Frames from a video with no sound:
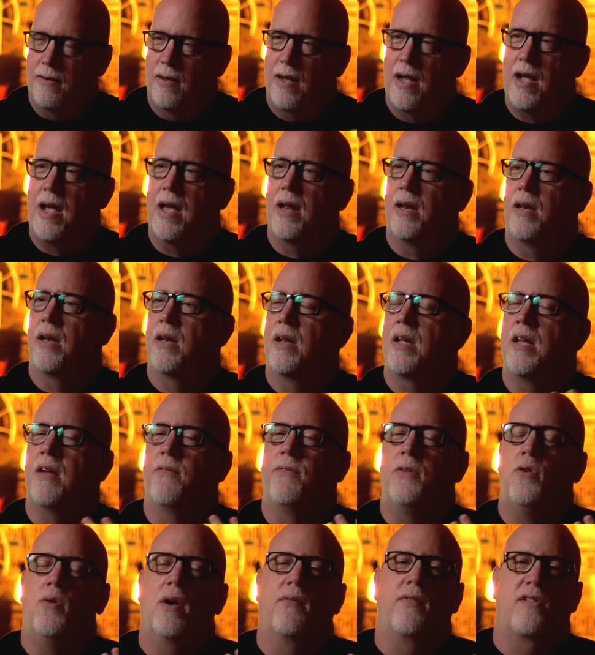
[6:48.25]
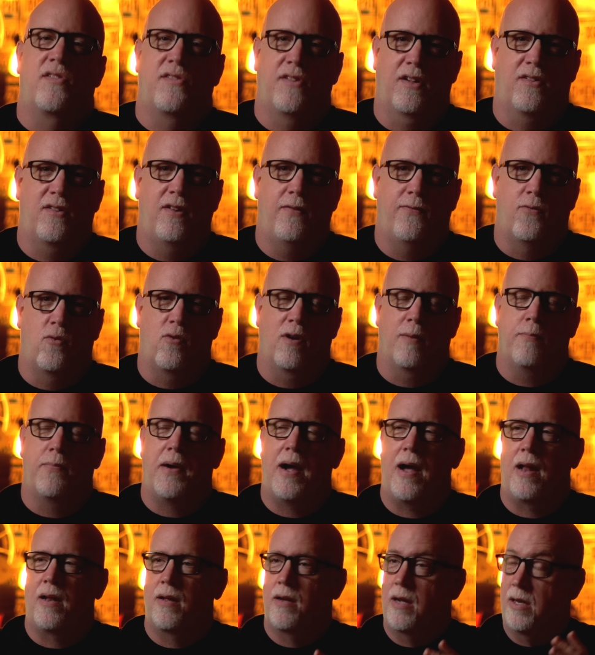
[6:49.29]
And if you have a 64
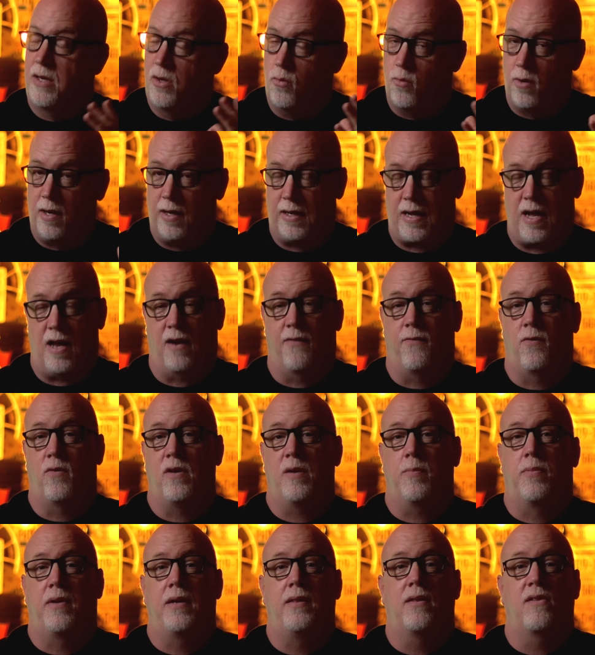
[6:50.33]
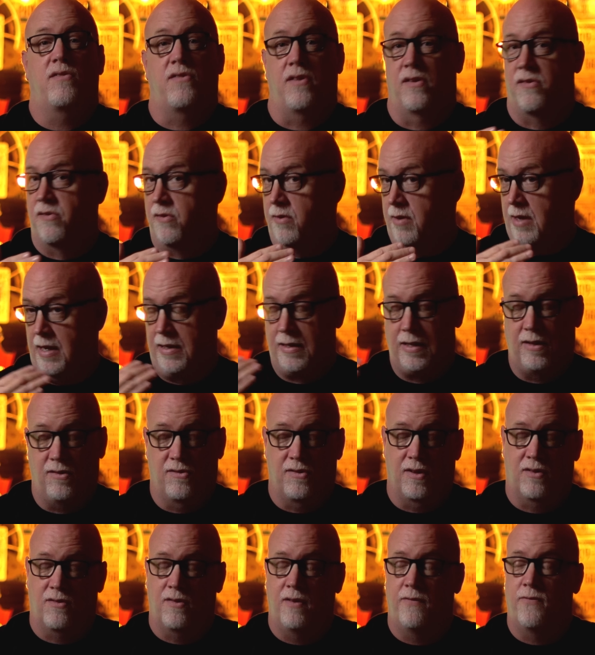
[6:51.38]
Impala and you want a California plate that says
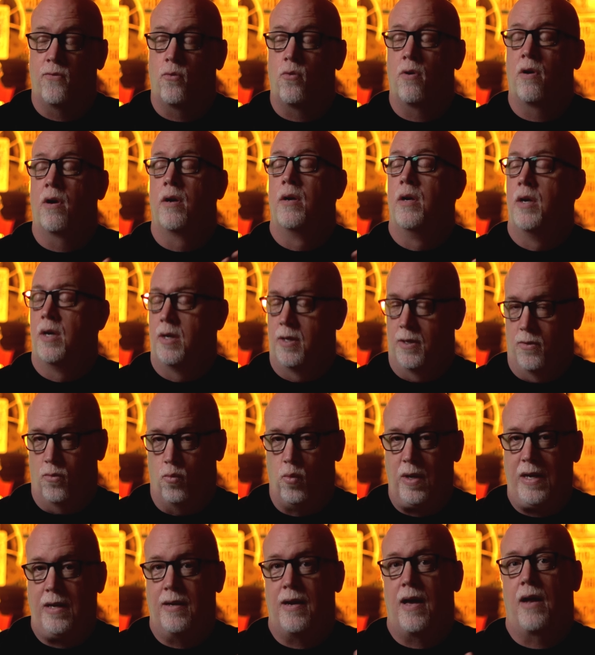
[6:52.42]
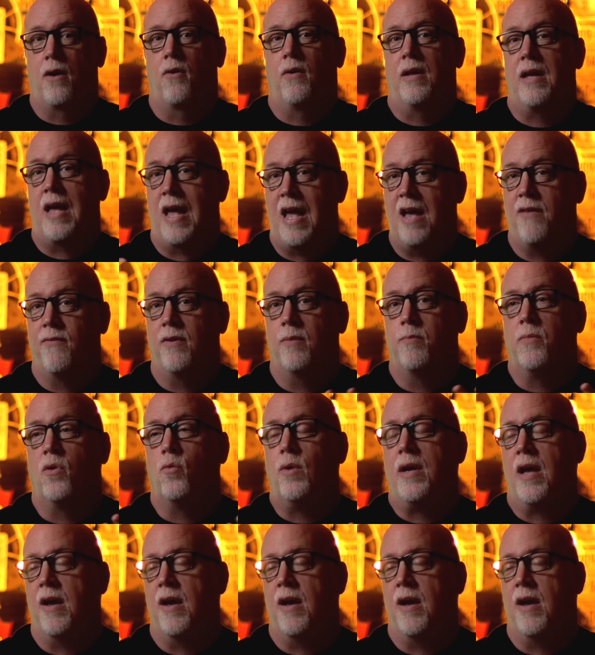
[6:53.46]
1964, we not only have it, but we